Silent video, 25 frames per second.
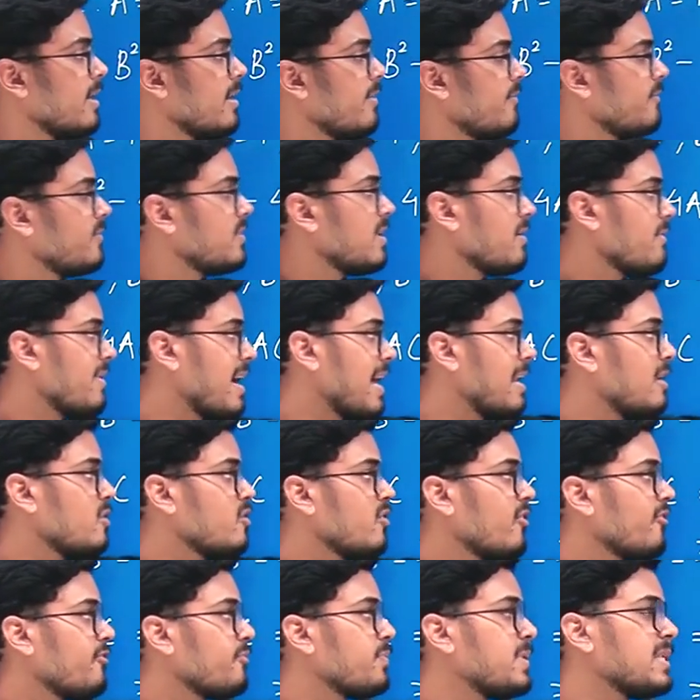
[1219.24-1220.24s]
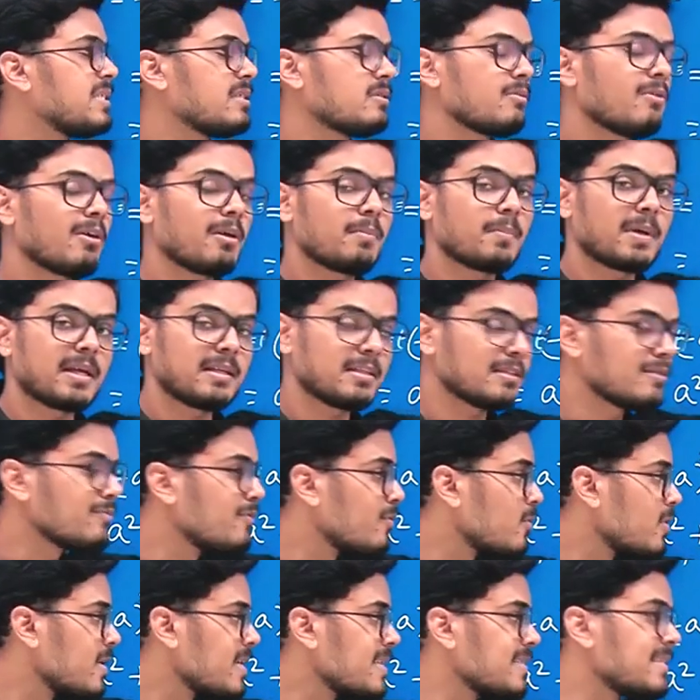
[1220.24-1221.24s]
If the value of b square minus
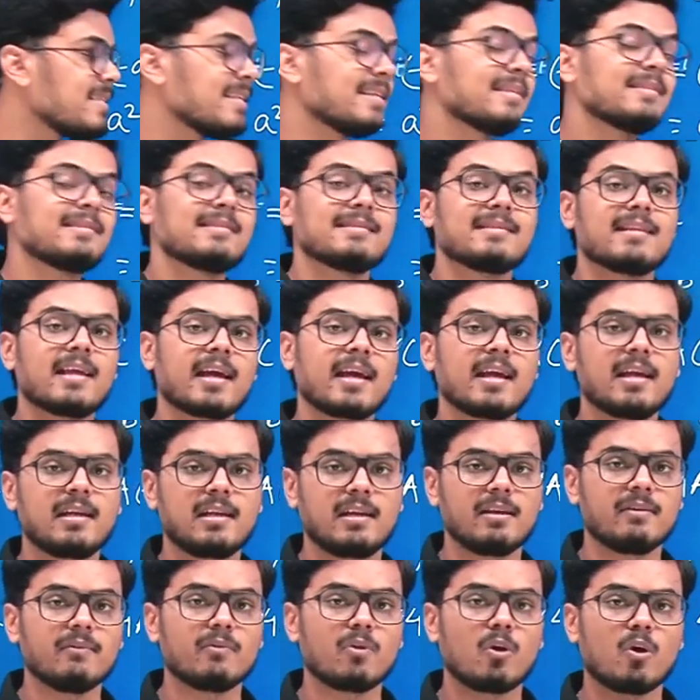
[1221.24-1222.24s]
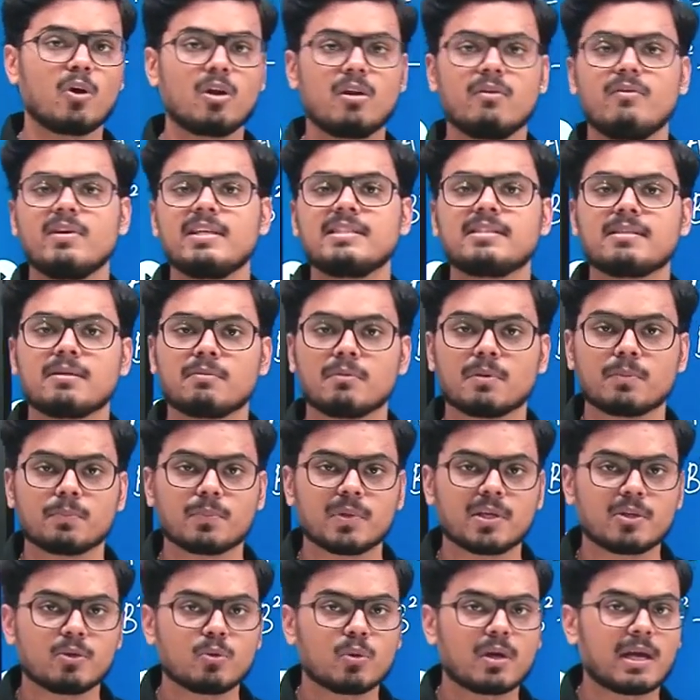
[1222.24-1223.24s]
4ac is negative, always
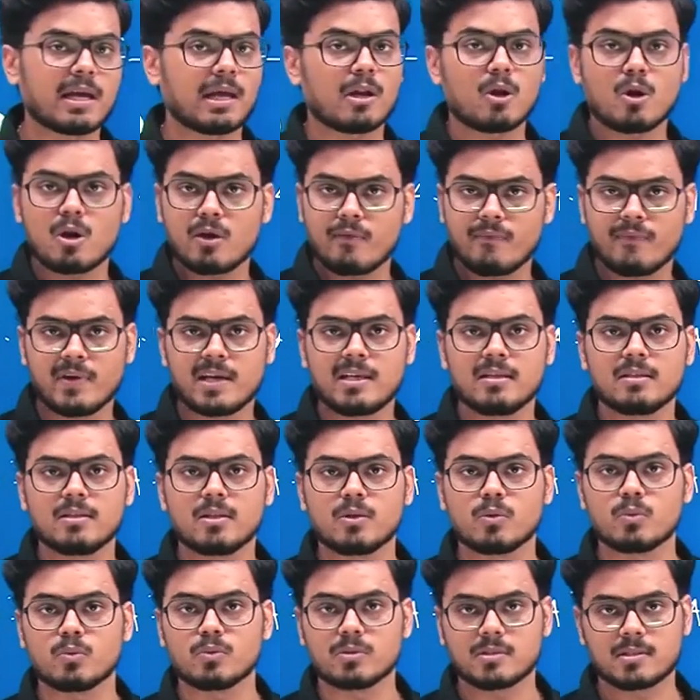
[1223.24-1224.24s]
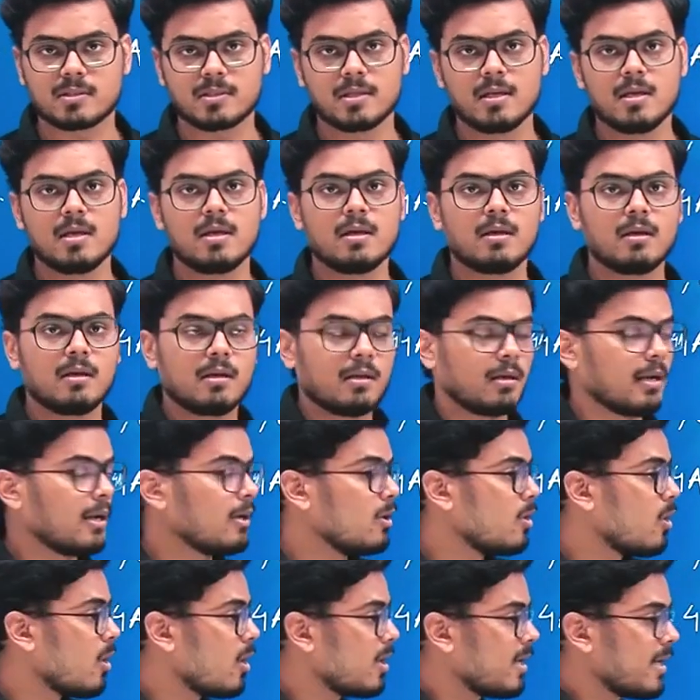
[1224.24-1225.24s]
remember you cannot find the roots.
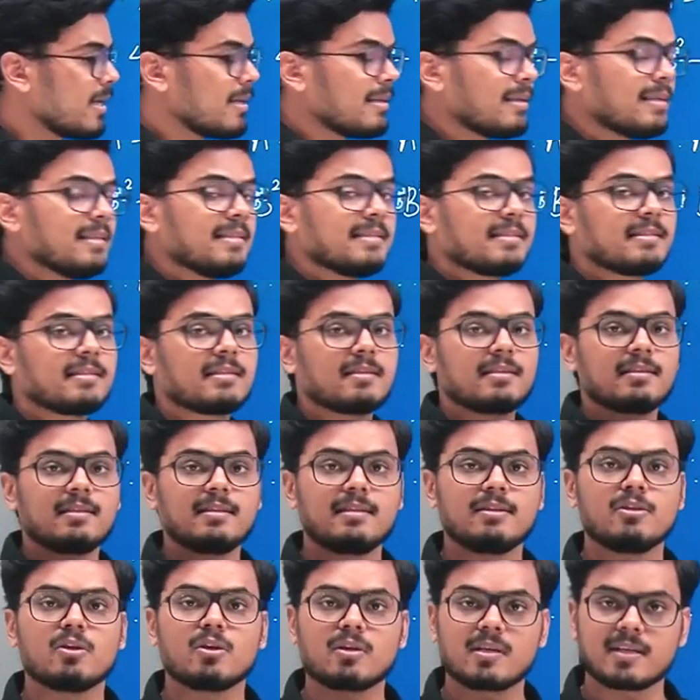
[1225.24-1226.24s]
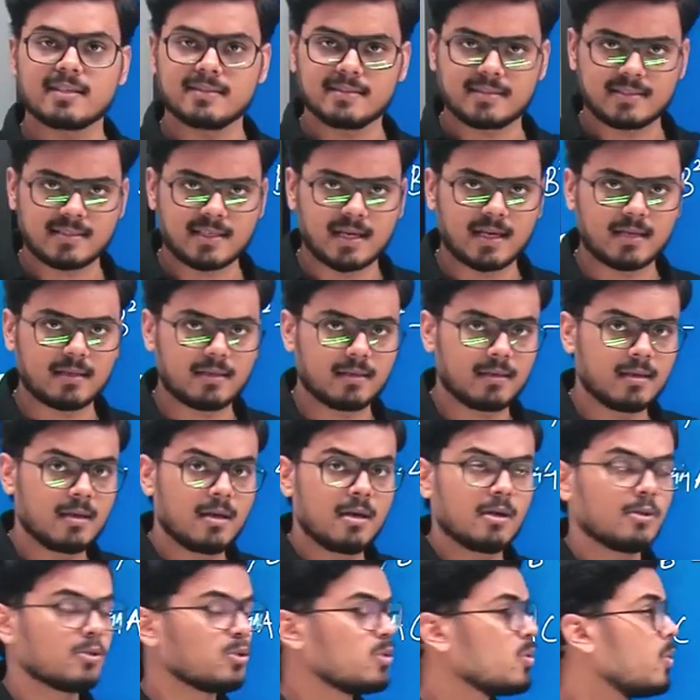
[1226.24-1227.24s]
Not at least in your 10th standard.
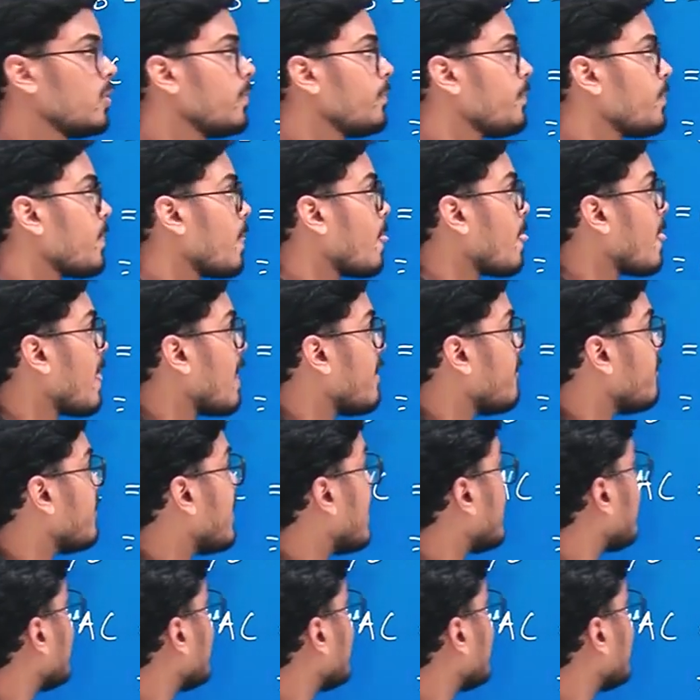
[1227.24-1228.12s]
So we